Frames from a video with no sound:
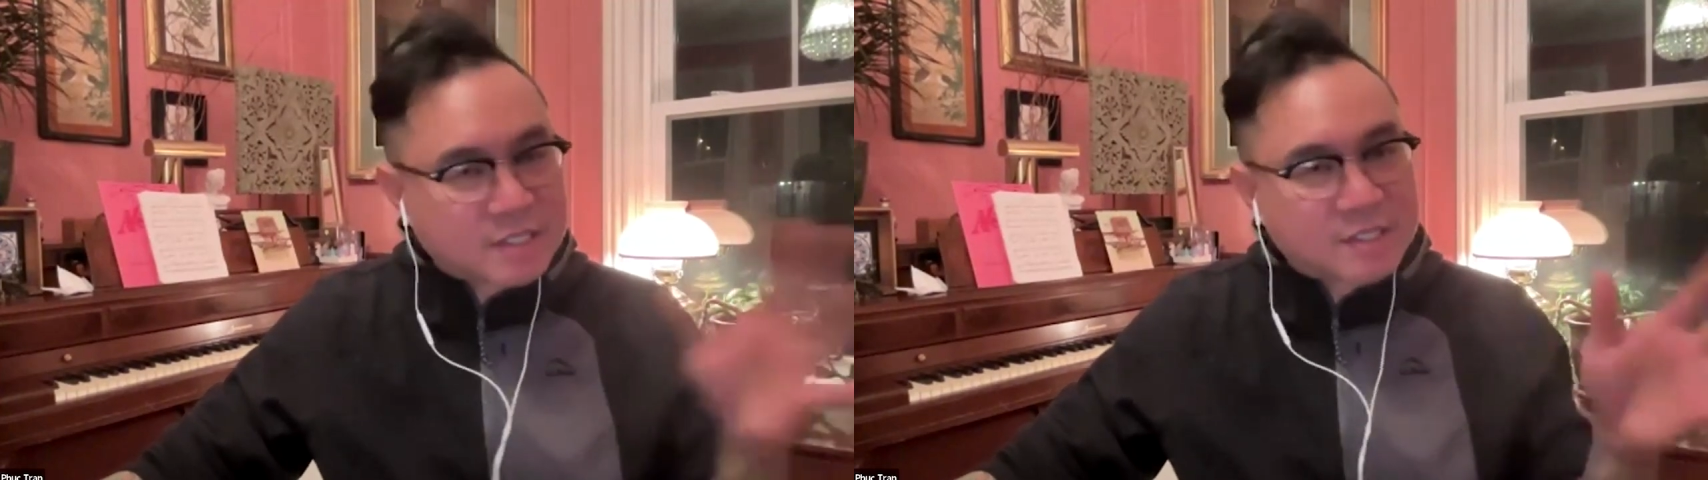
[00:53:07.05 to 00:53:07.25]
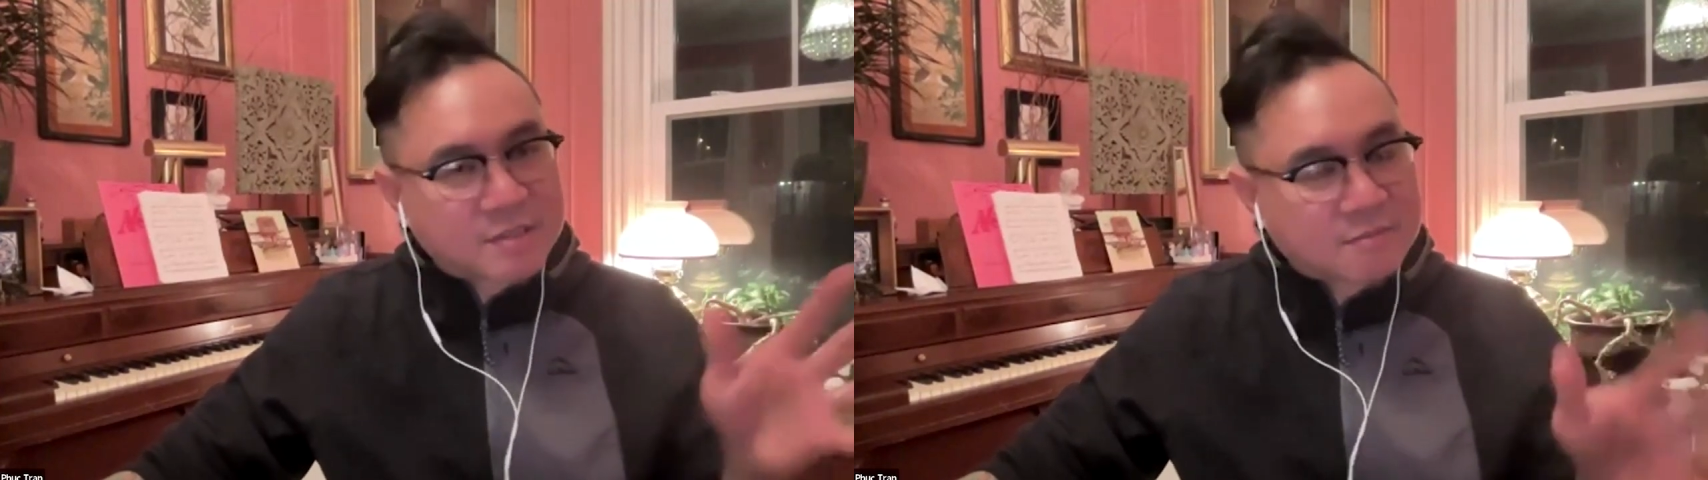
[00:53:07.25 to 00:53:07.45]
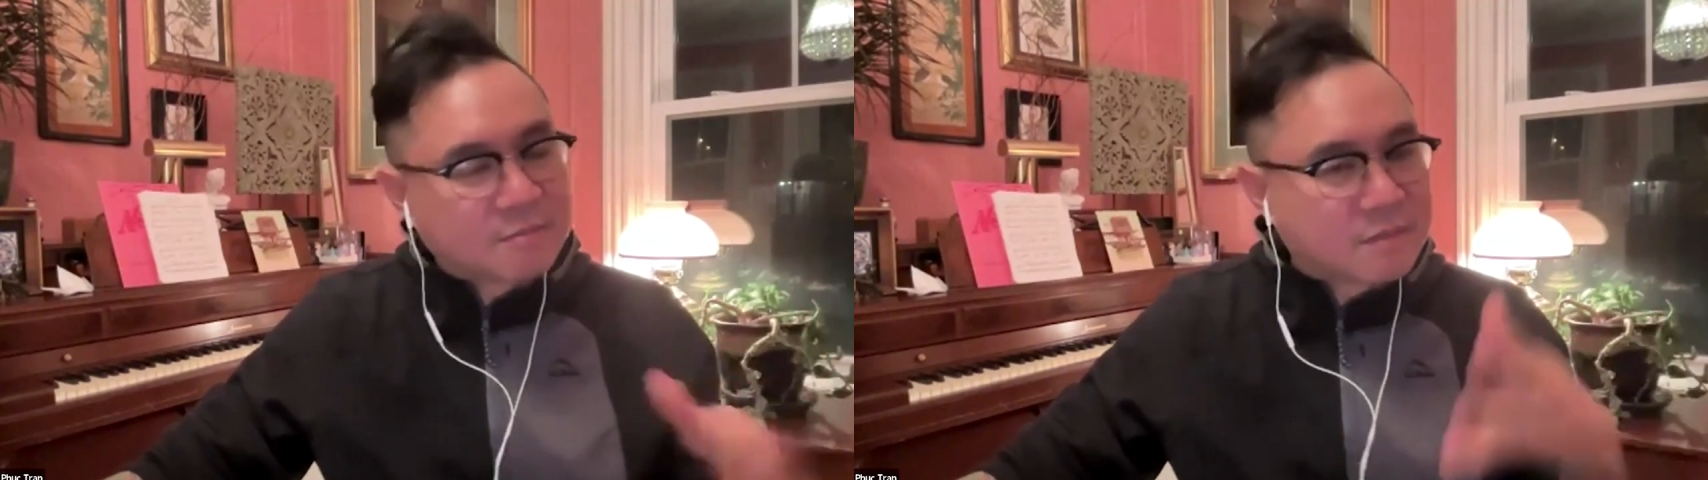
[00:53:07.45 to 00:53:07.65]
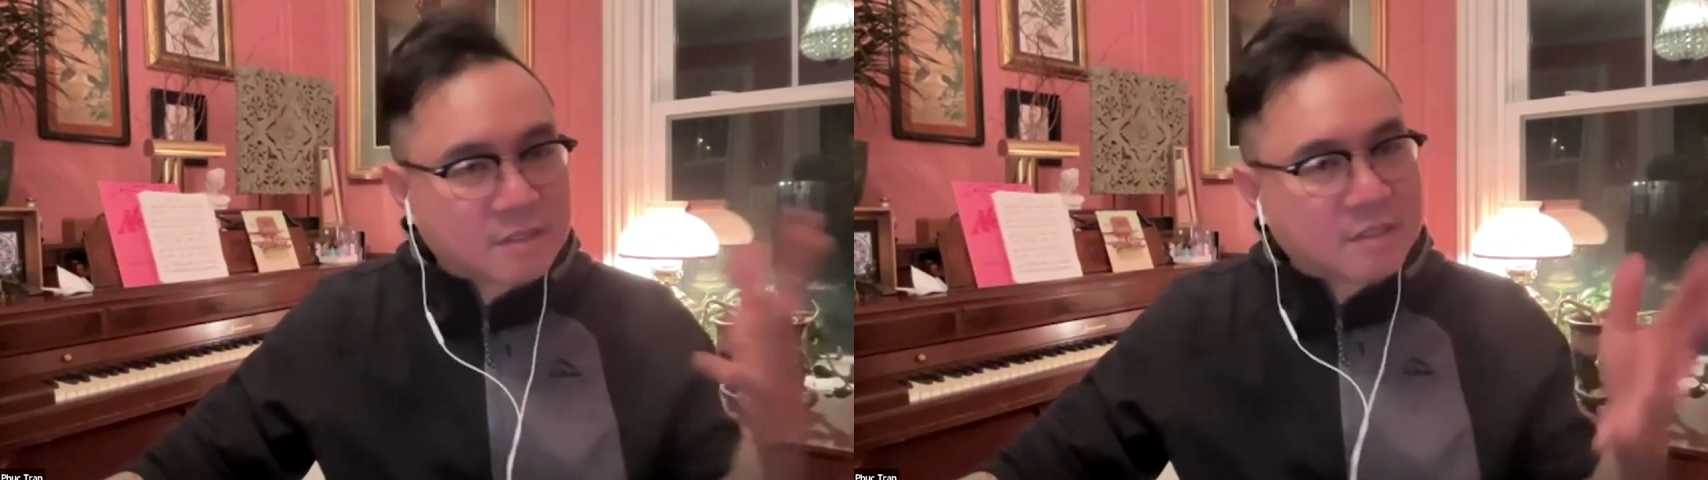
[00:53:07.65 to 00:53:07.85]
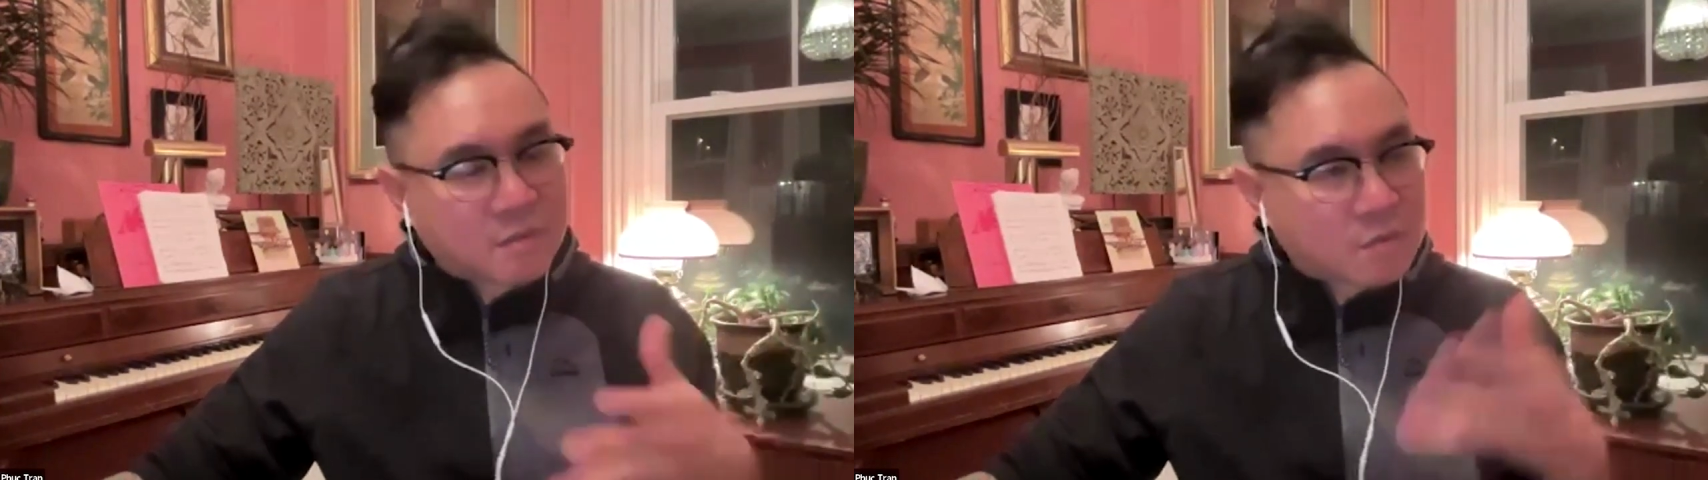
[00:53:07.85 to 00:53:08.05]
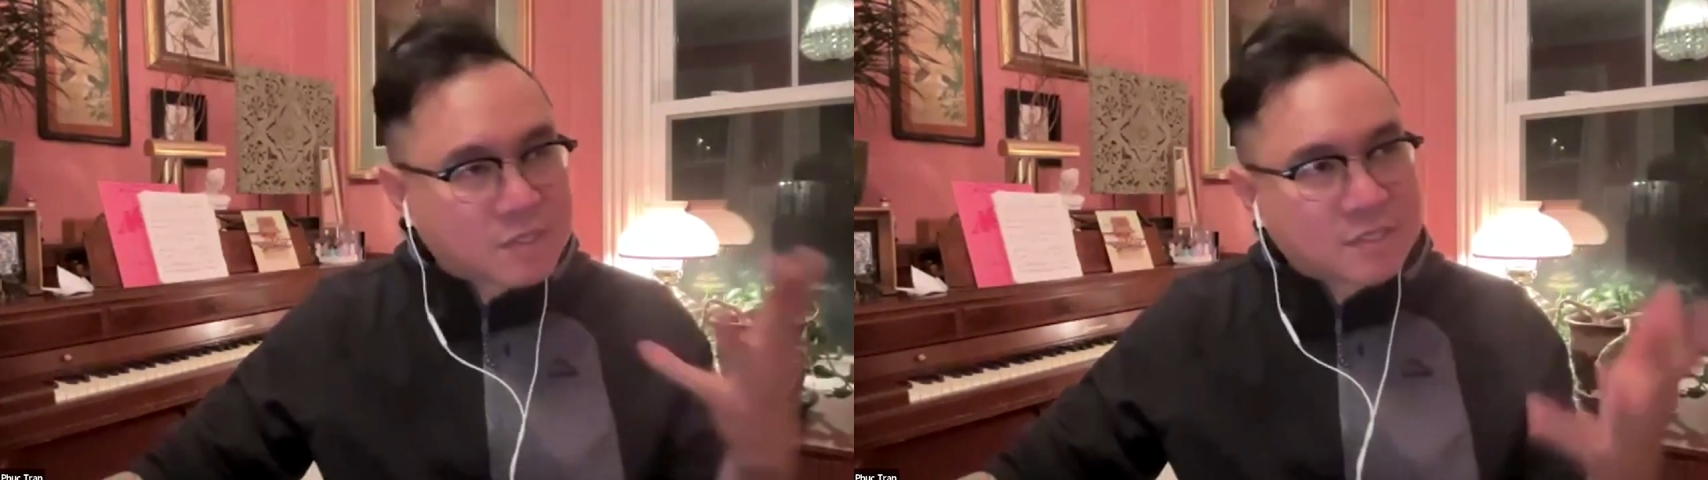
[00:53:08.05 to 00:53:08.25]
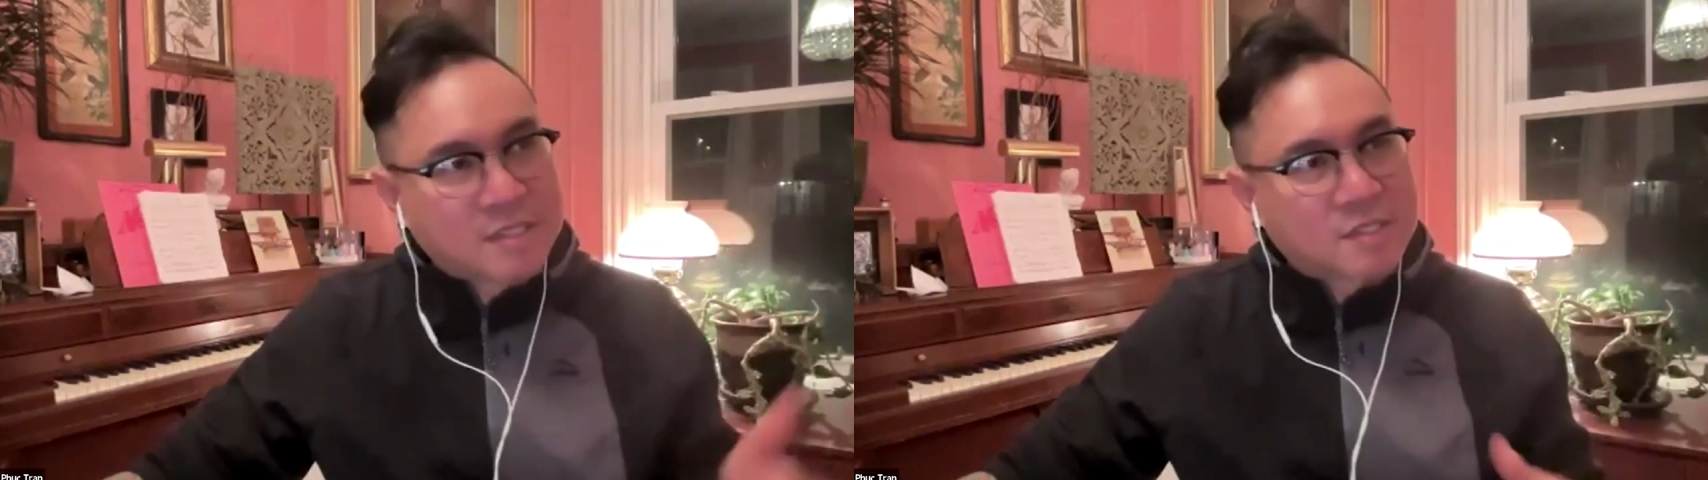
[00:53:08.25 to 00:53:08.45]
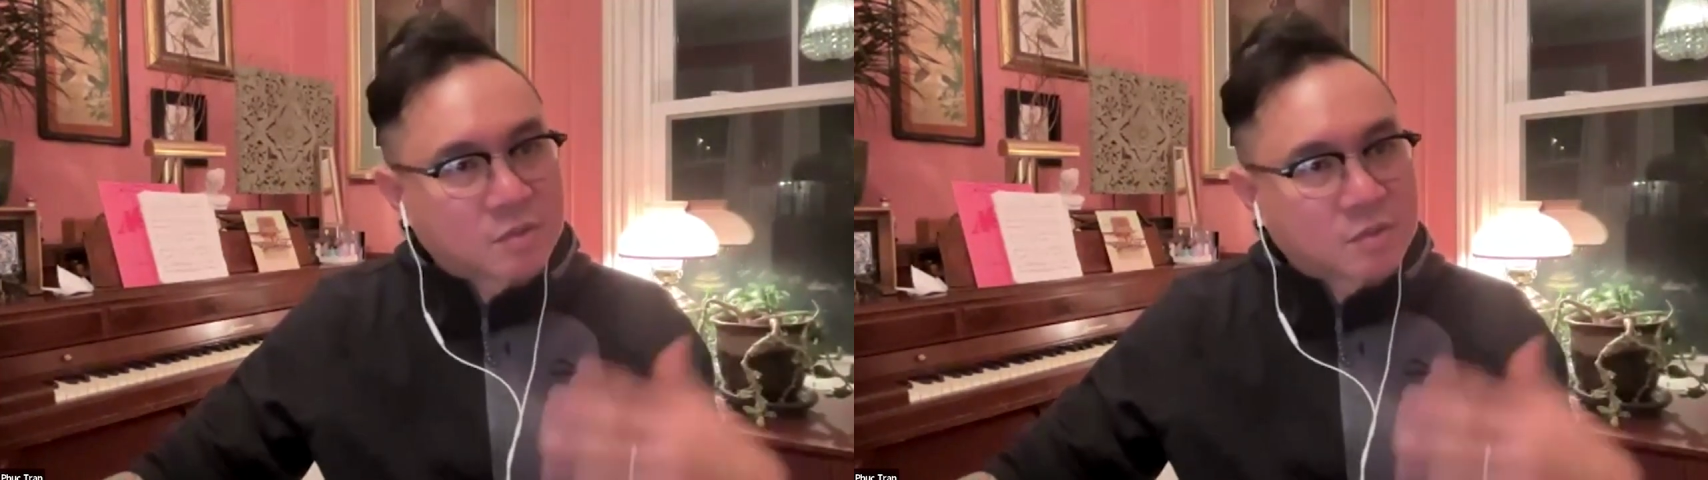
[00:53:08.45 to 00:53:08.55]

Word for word: I just, it wasn't this